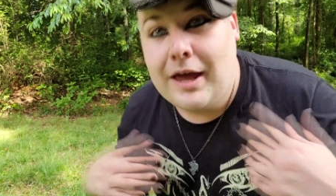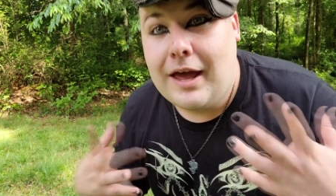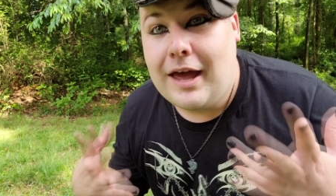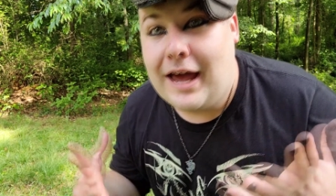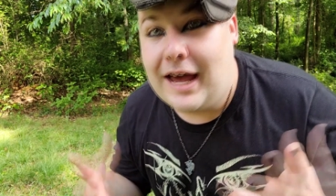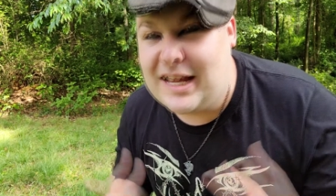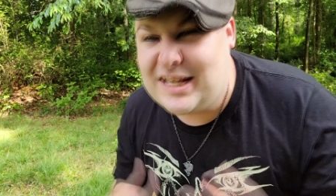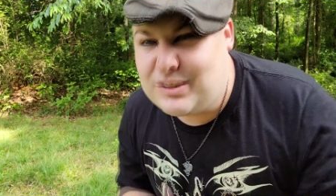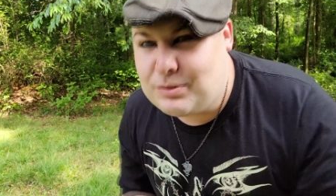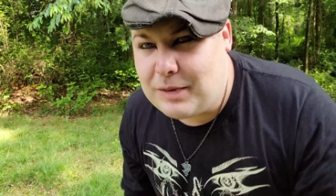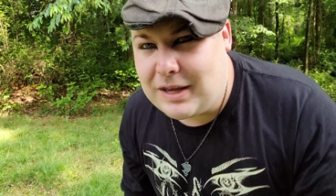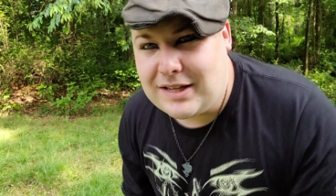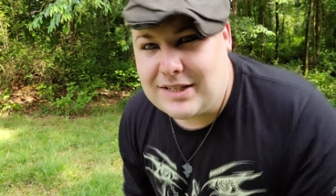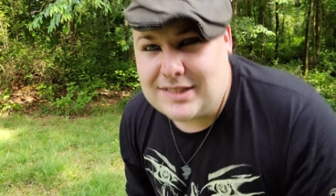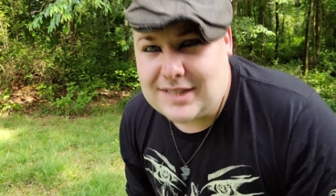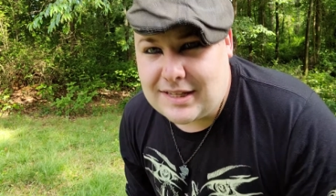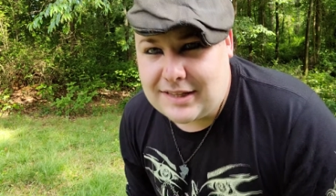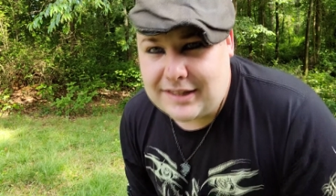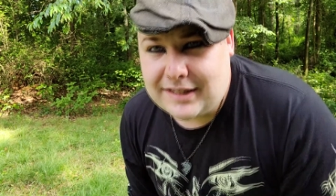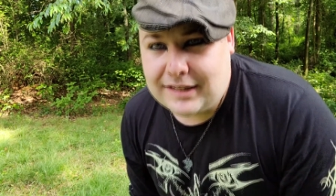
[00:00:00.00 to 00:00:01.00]
as well as
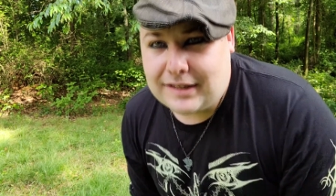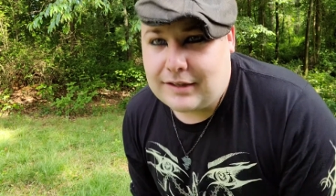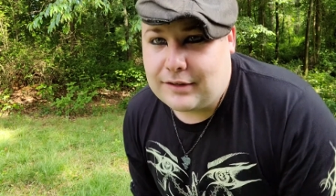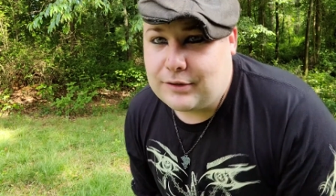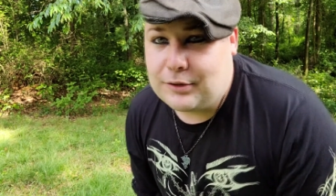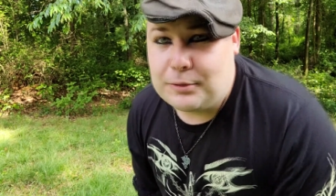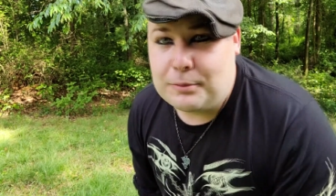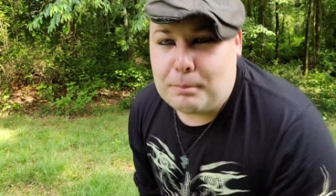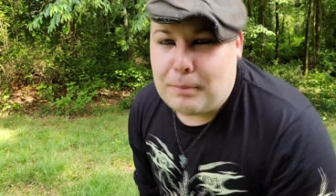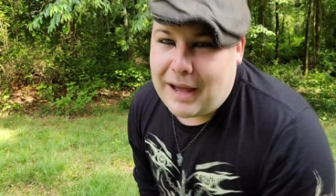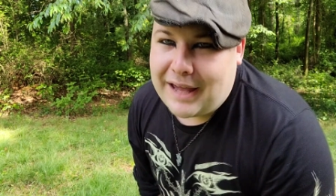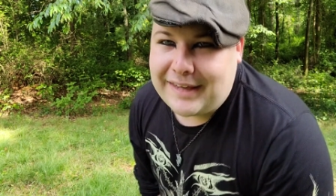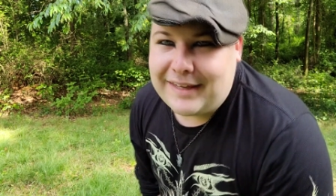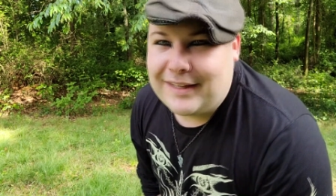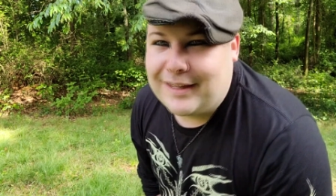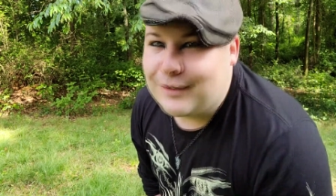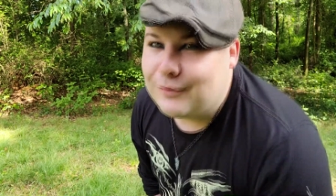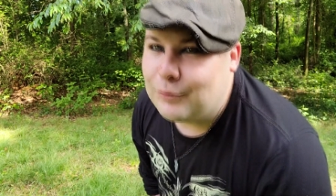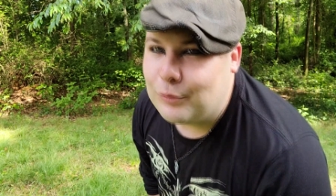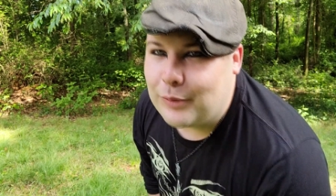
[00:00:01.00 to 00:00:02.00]
the link to my
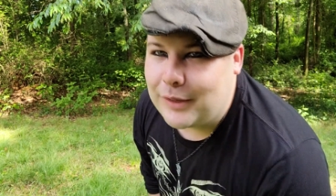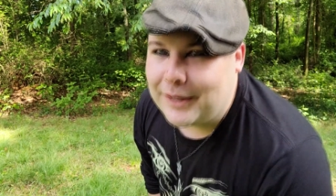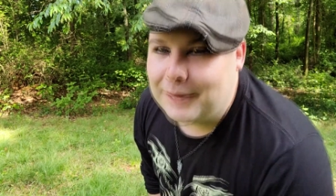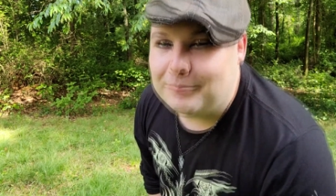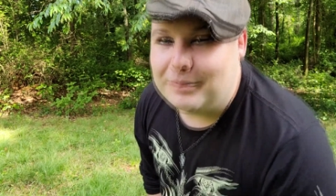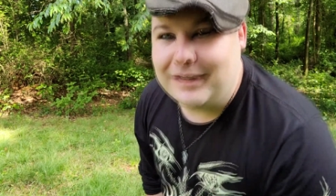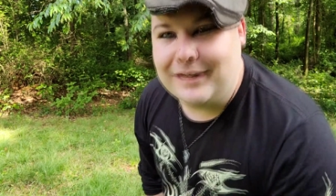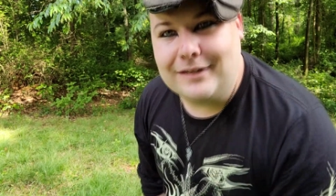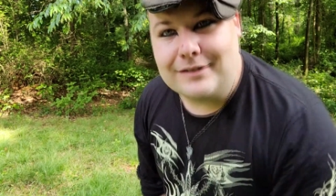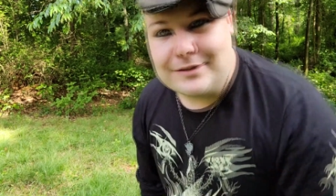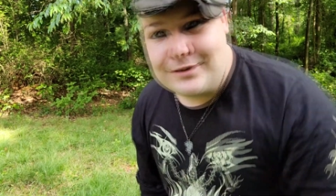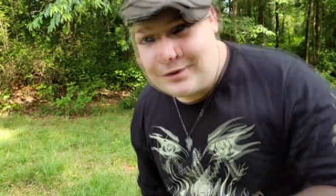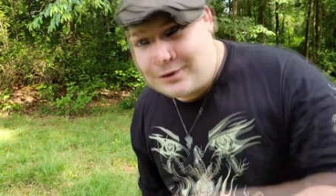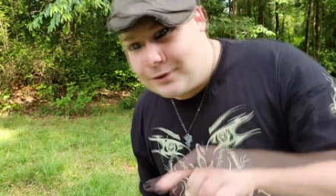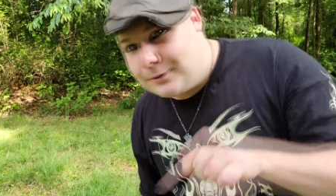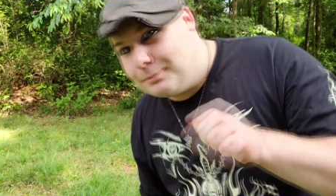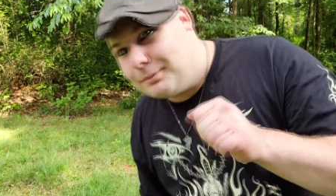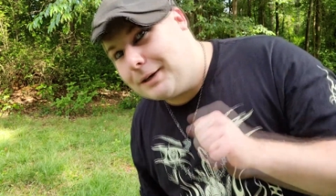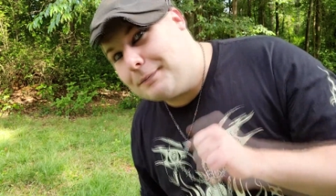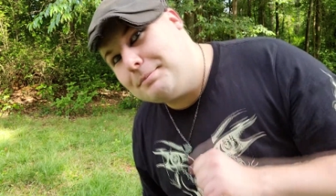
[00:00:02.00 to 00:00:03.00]
giveaway, because you
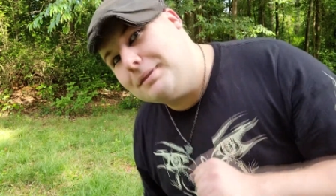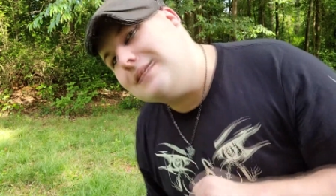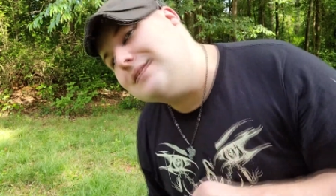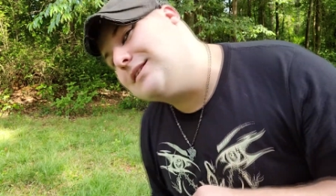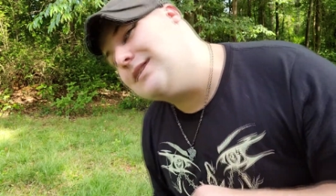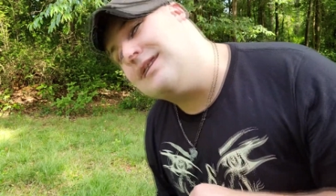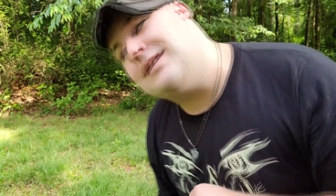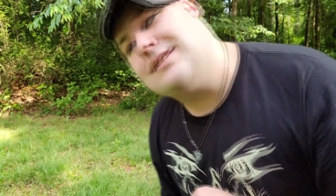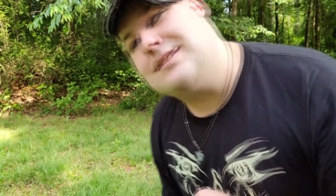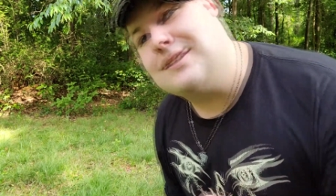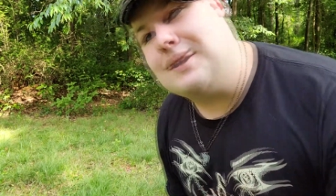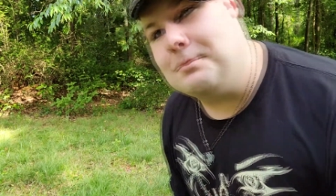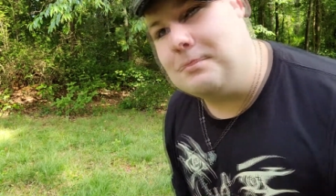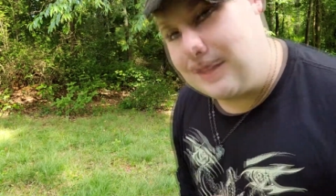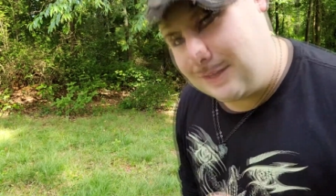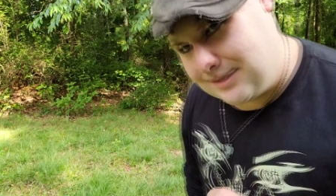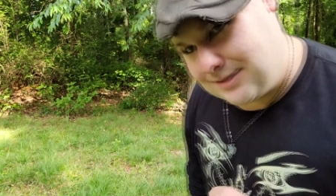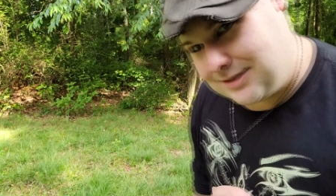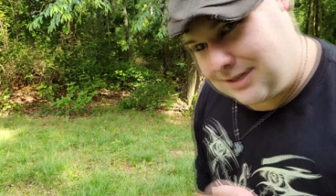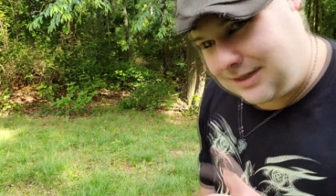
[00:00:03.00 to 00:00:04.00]
might be seeing some of
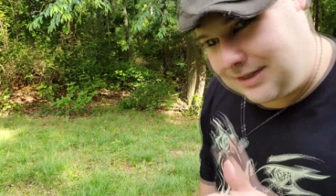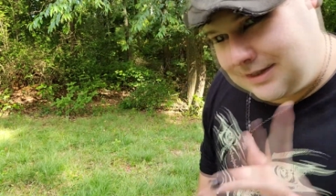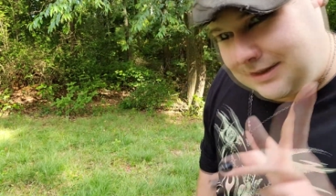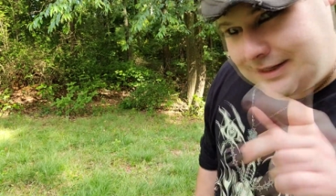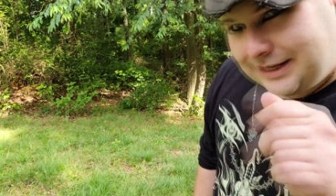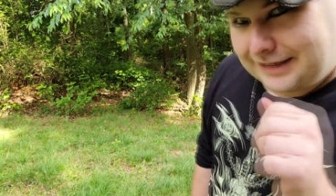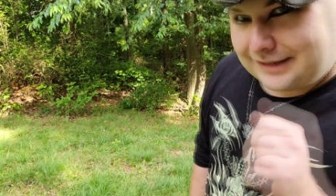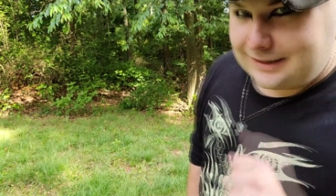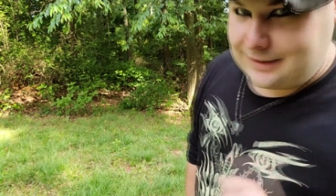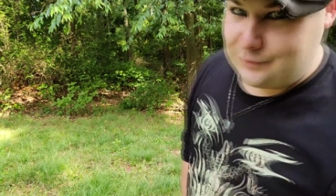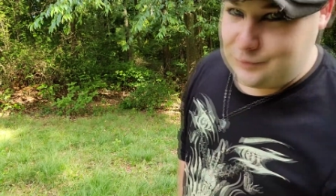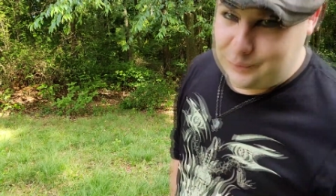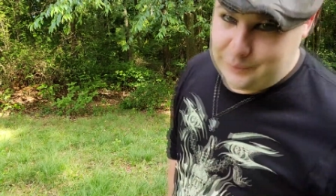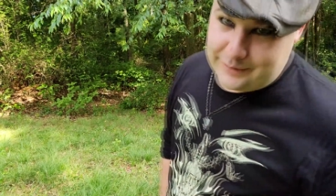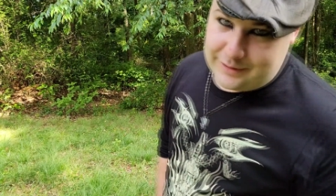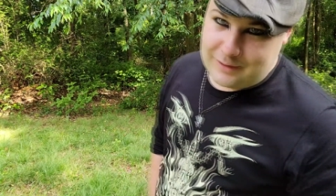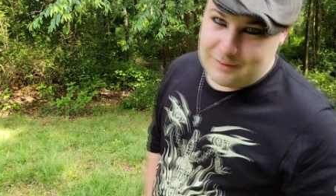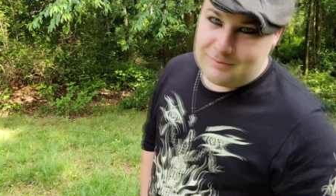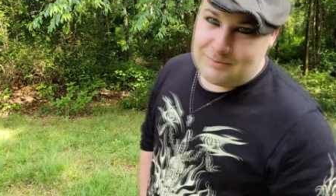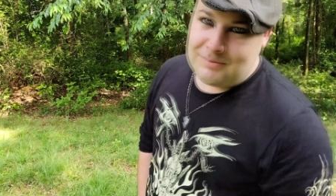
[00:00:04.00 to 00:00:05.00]
this in that giveaway.
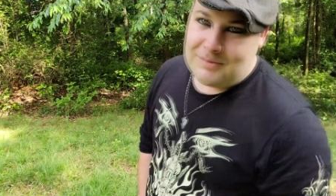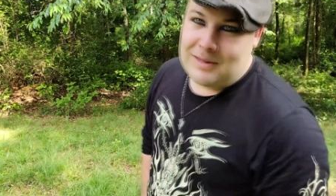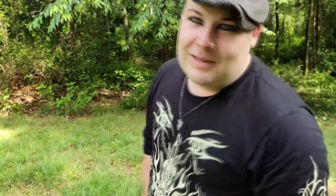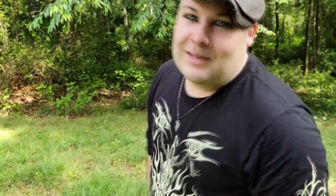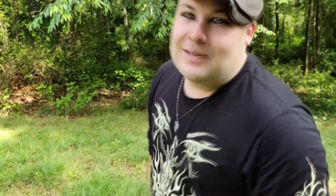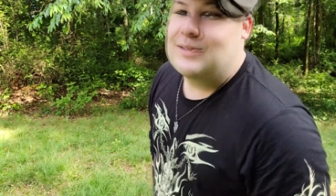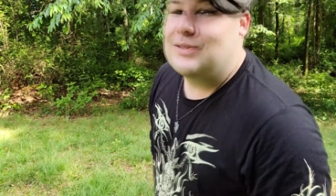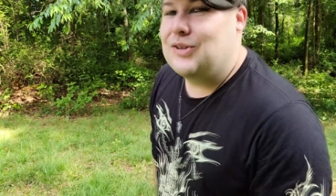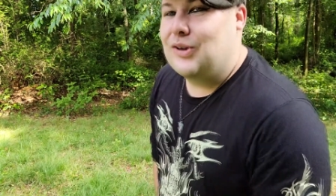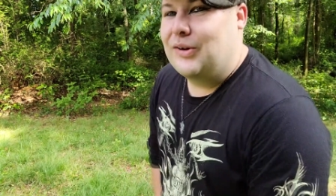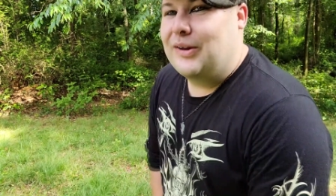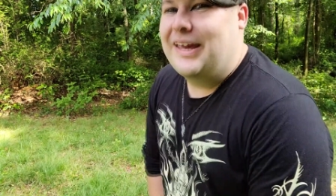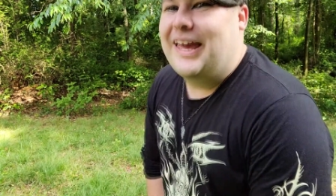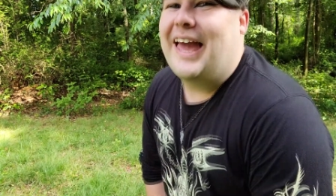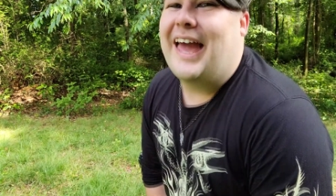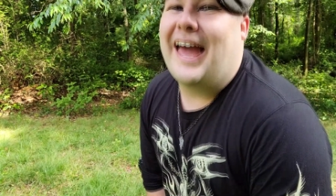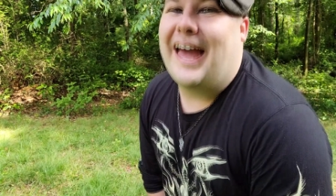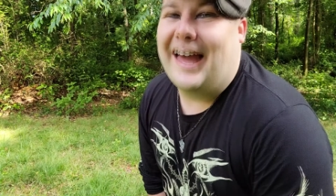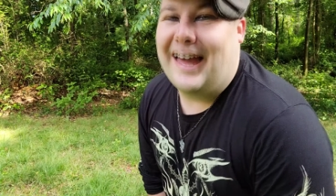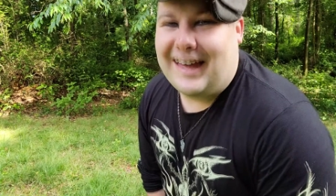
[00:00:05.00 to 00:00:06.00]
So yeah.